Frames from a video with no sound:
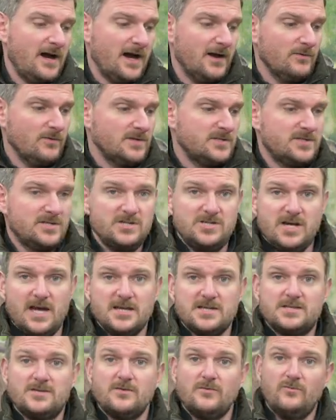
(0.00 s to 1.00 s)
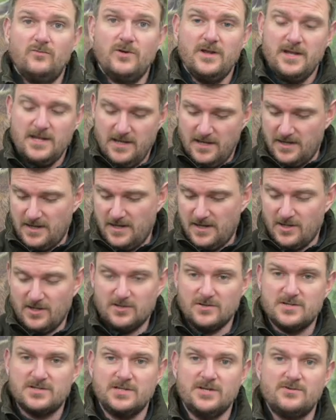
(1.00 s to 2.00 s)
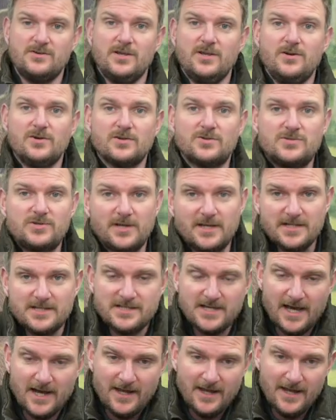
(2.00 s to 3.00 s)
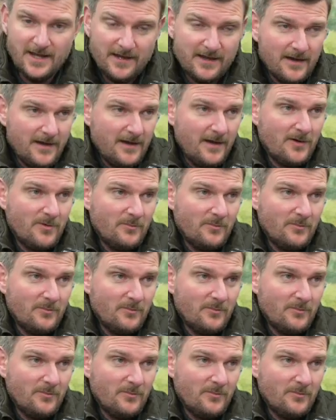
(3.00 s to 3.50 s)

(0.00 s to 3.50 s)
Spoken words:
I would suggest reconsidering your trigger technique,